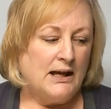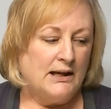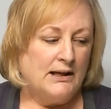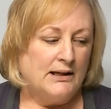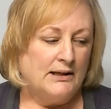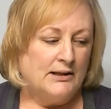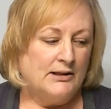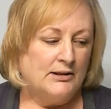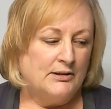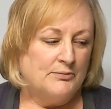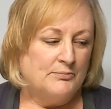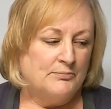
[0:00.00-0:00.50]

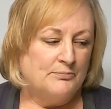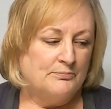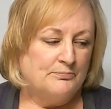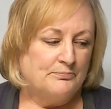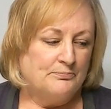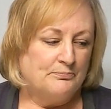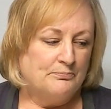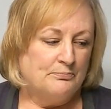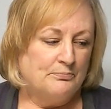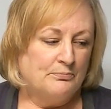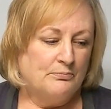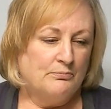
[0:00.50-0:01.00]

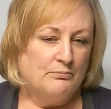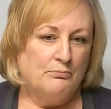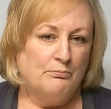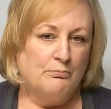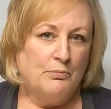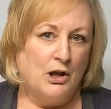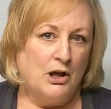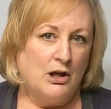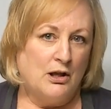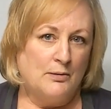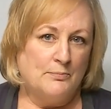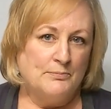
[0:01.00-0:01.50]

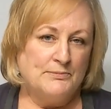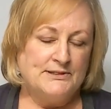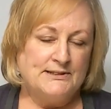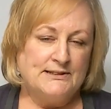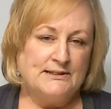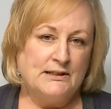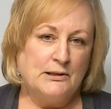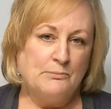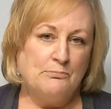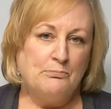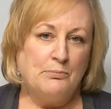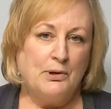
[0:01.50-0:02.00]

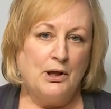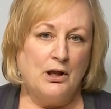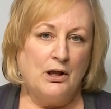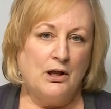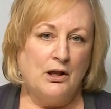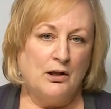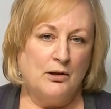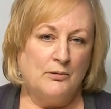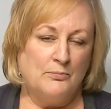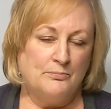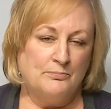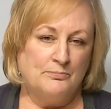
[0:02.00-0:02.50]
balms, lip
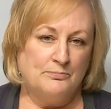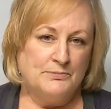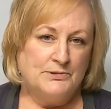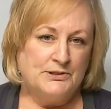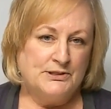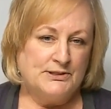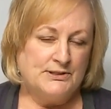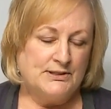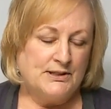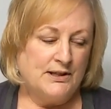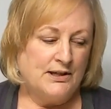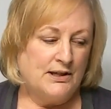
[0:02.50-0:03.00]

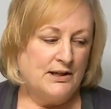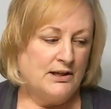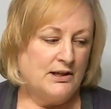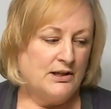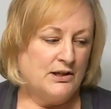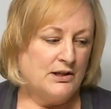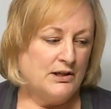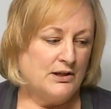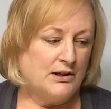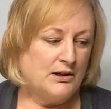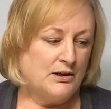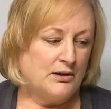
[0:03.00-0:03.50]
balms,
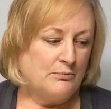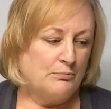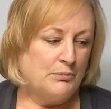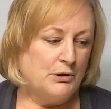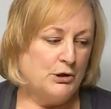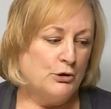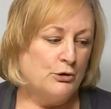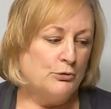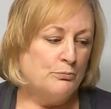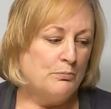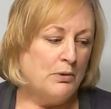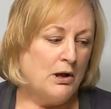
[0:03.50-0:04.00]

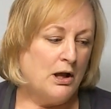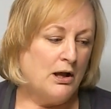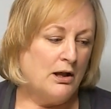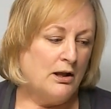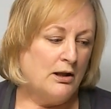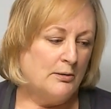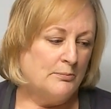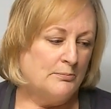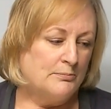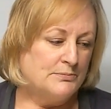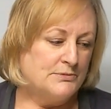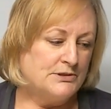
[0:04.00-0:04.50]
beard
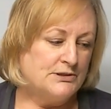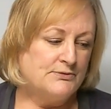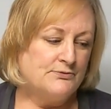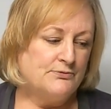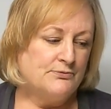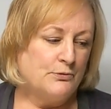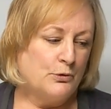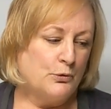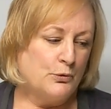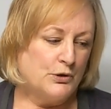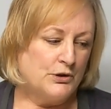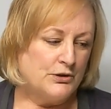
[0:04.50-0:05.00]

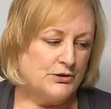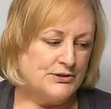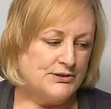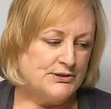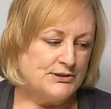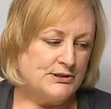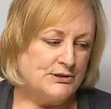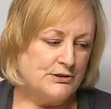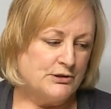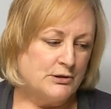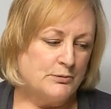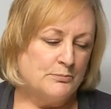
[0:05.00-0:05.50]
balms, oil
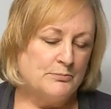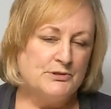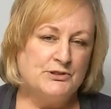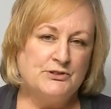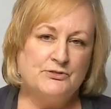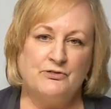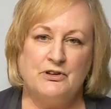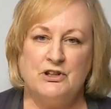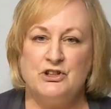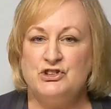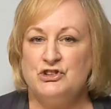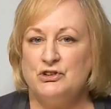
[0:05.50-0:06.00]

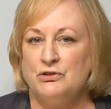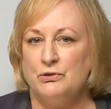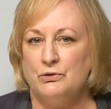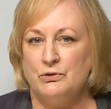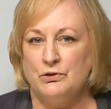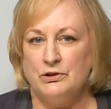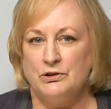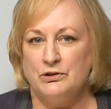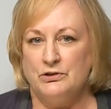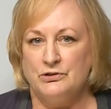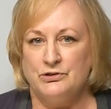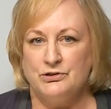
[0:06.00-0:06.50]
serums, facial
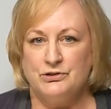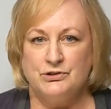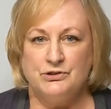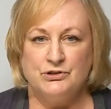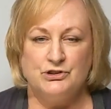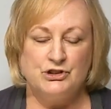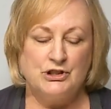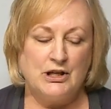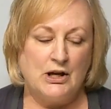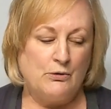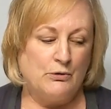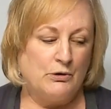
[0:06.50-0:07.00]
oil,
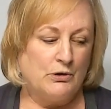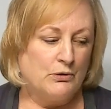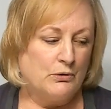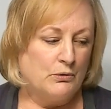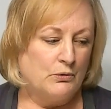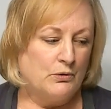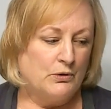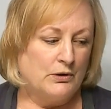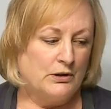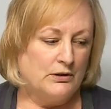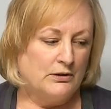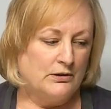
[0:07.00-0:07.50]
shower
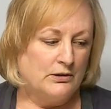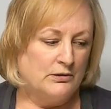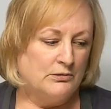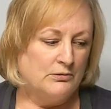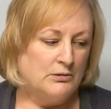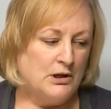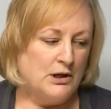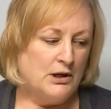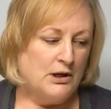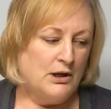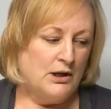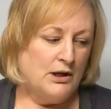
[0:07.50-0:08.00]

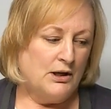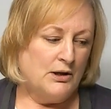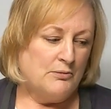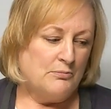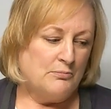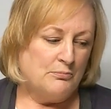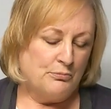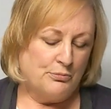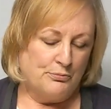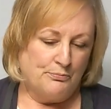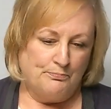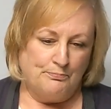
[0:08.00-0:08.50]
oil,
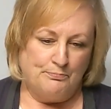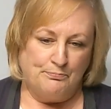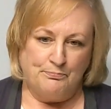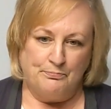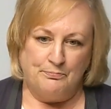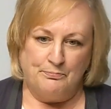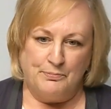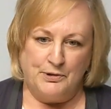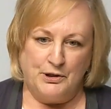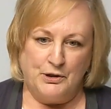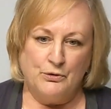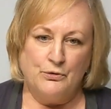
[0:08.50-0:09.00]

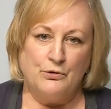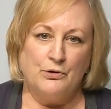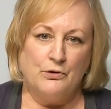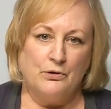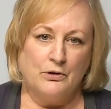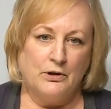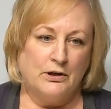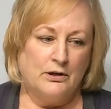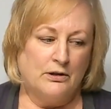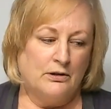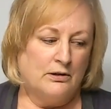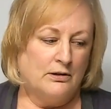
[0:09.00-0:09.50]
beard
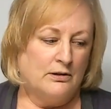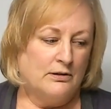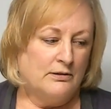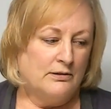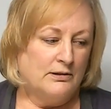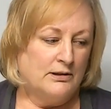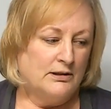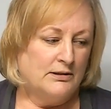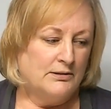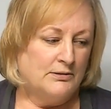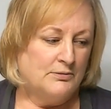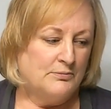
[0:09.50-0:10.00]
oil,